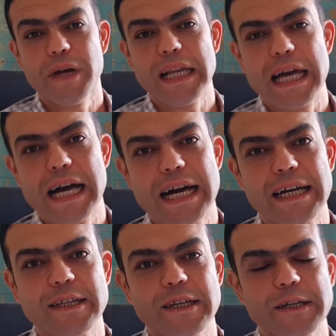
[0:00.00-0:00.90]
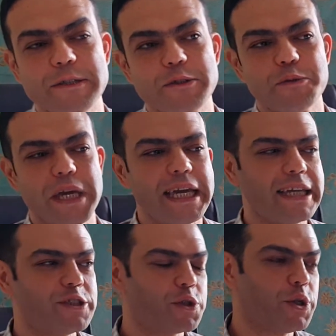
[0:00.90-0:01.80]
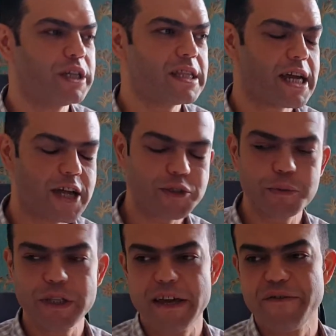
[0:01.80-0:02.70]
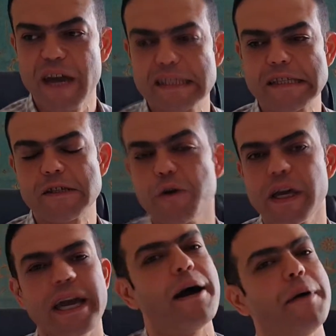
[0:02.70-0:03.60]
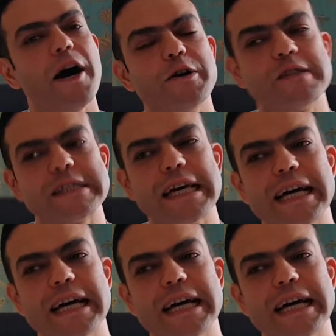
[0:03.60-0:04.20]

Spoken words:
Well, to make it short, the Rashomon effect is talking about